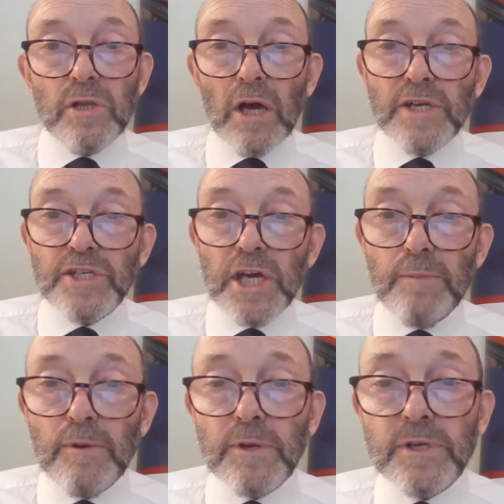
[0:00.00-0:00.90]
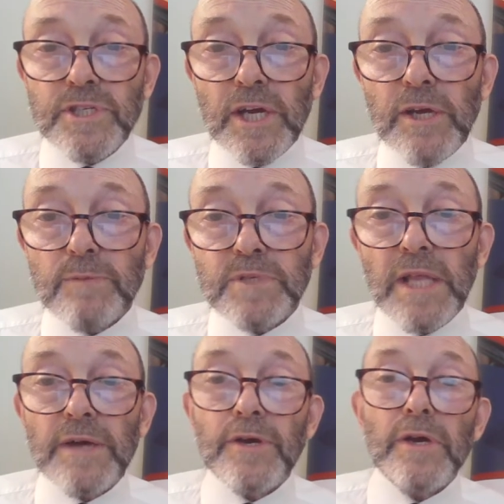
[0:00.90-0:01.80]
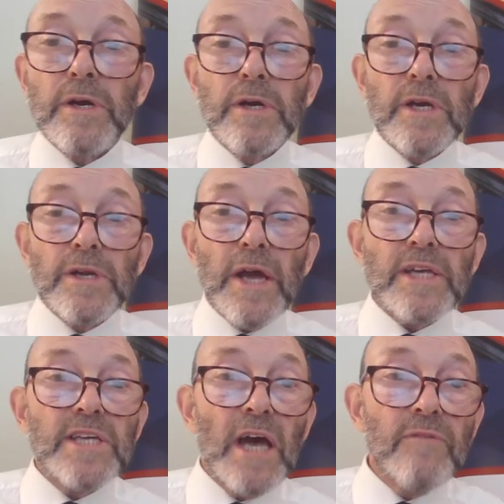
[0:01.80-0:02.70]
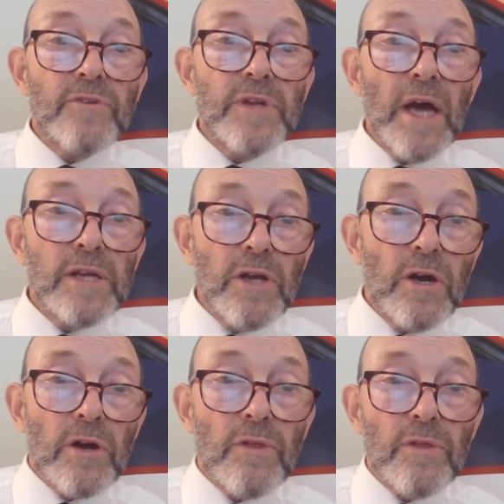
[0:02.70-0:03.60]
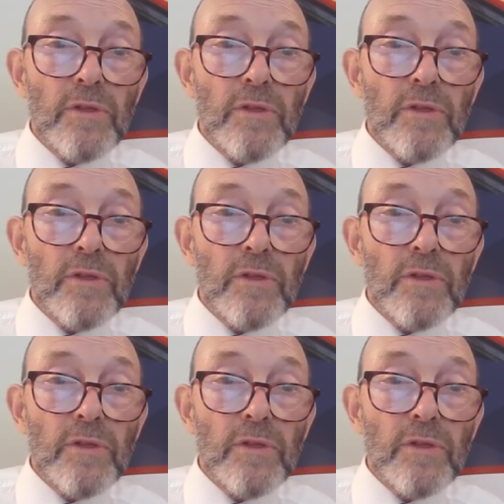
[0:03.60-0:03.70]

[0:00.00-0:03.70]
like Jacob's ladder, connects heaven and earth,